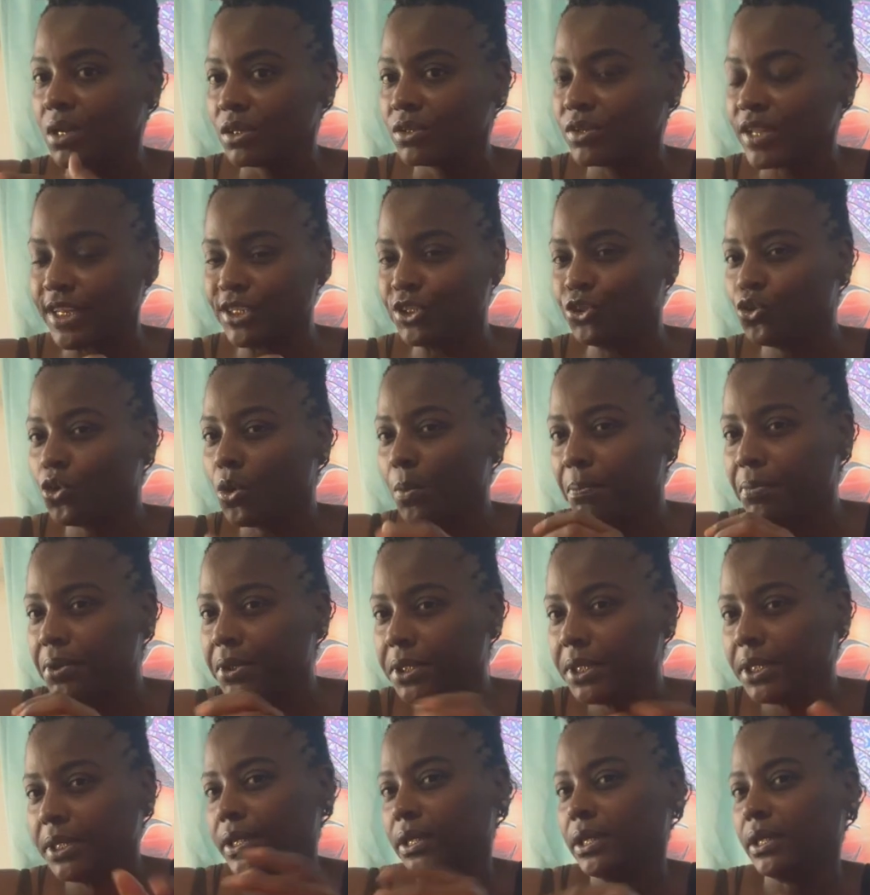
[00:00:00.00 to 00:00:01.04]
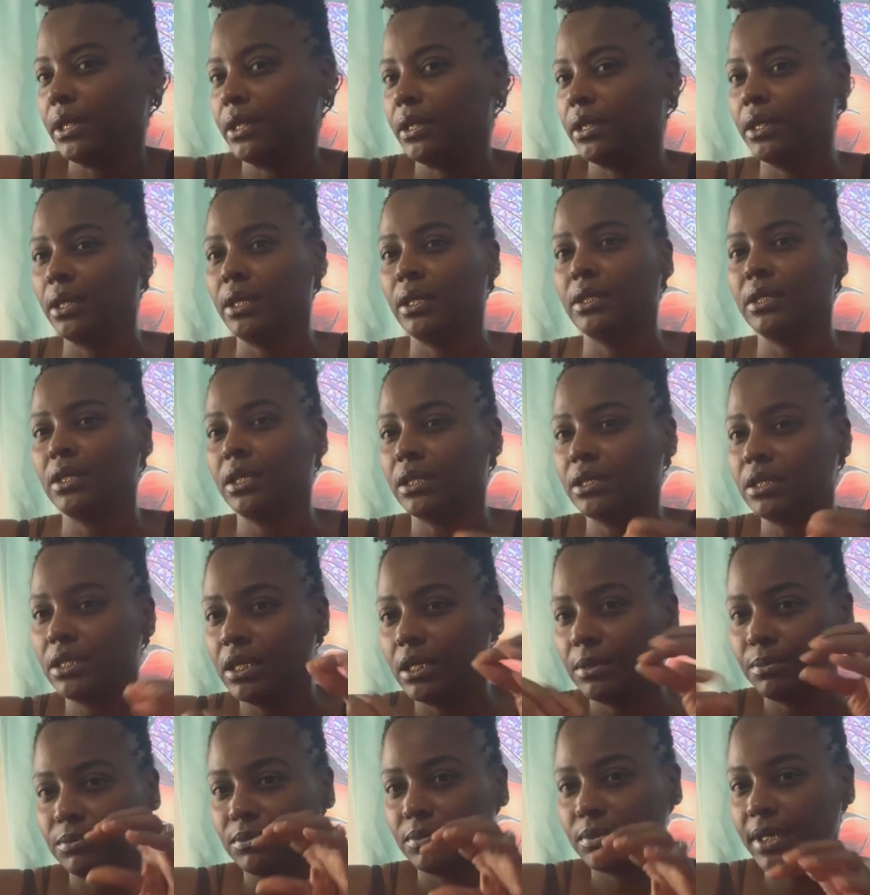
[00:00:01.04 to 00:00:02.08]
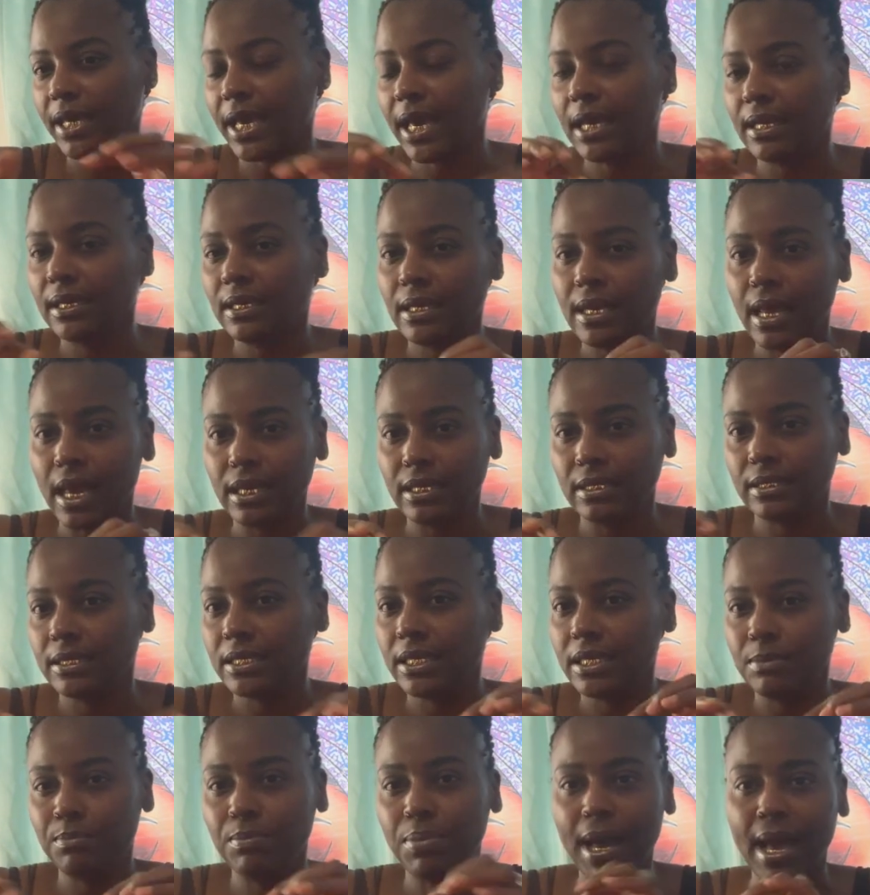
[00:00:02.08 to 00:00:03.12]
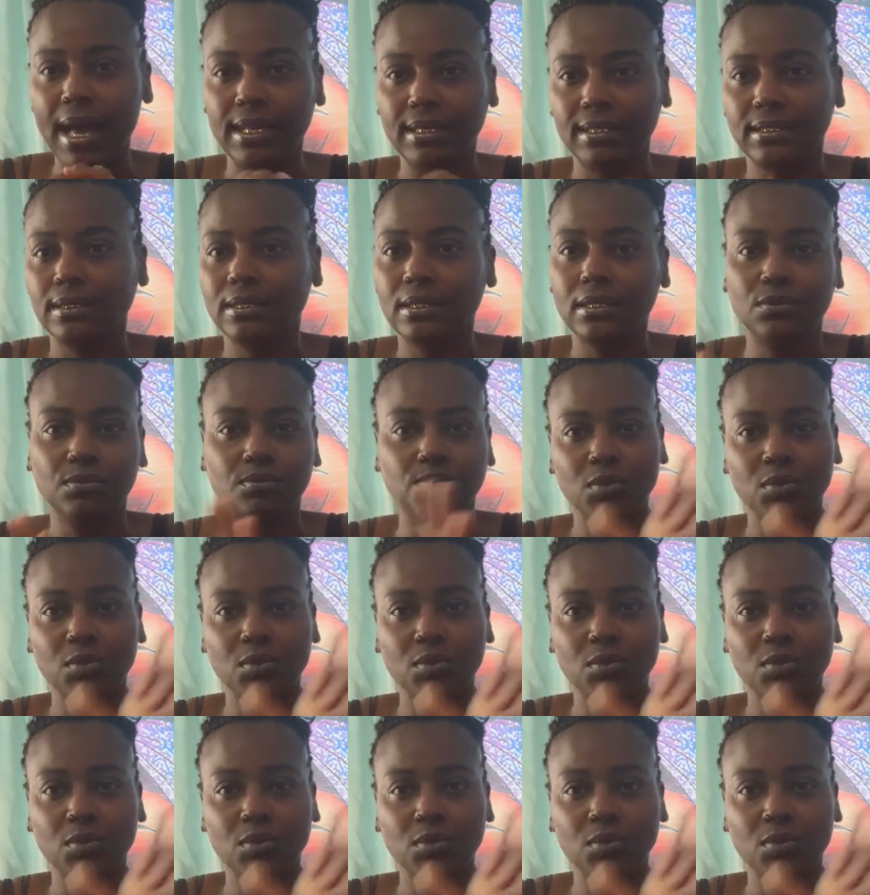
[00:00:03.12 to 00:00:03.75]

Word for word: that you could put in your, your little candlelight teapot so